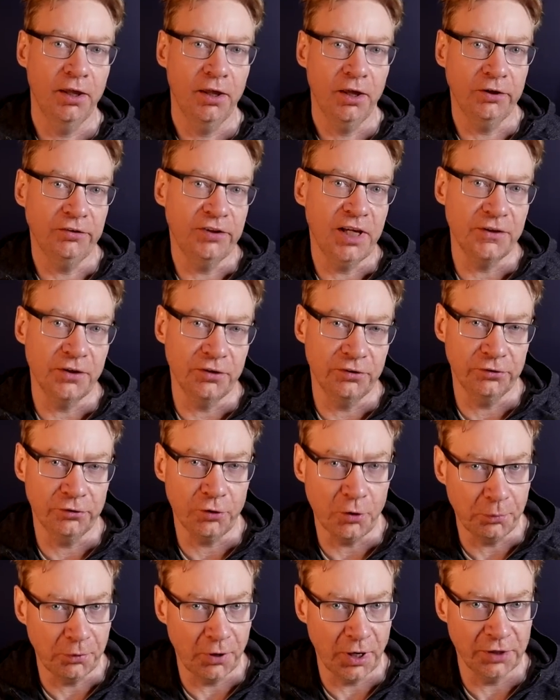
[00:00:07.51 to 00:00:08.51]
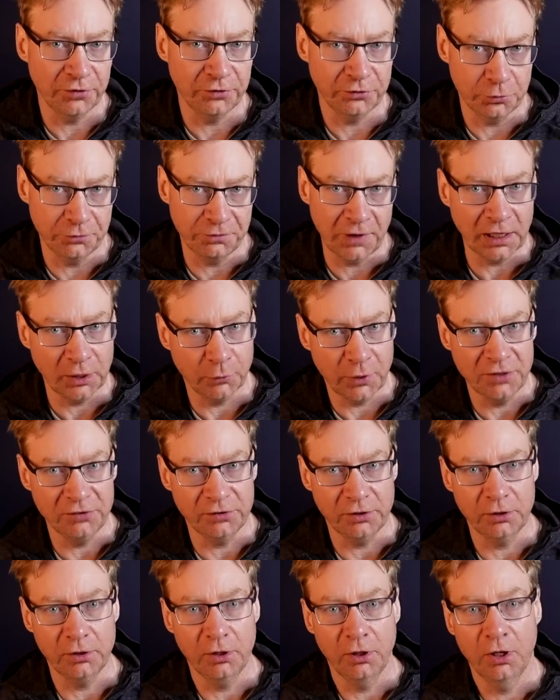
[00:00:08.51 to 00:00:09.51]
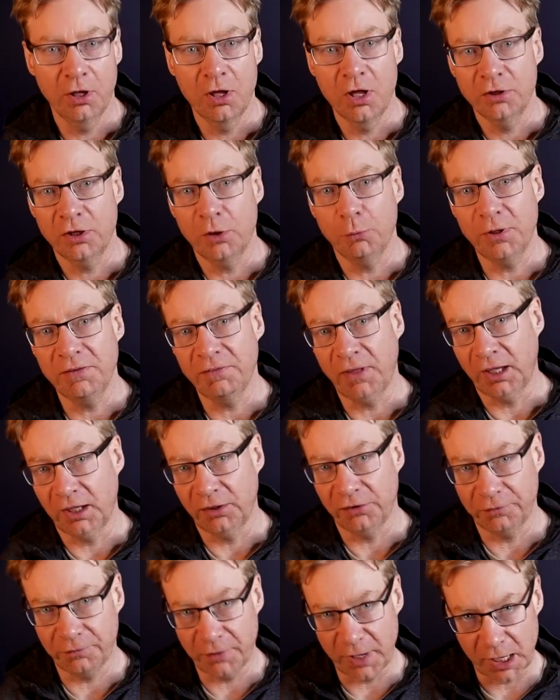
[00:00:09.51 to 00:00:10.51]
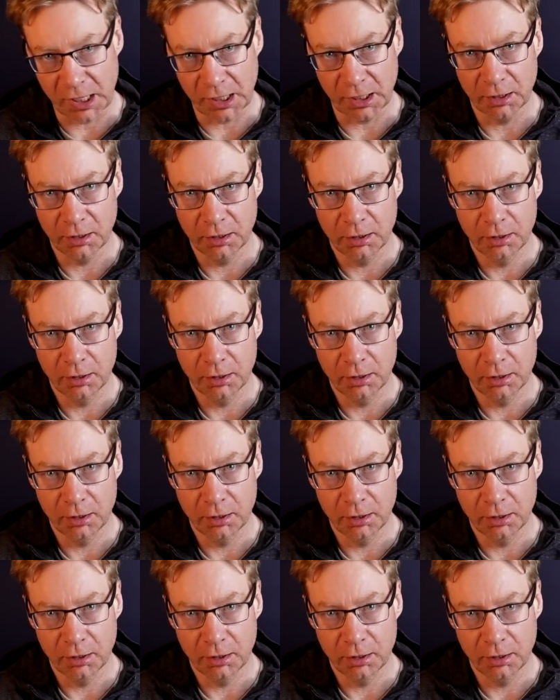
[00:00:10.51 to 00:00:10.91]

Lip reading: and take the stock price to a valuation that we think is fair.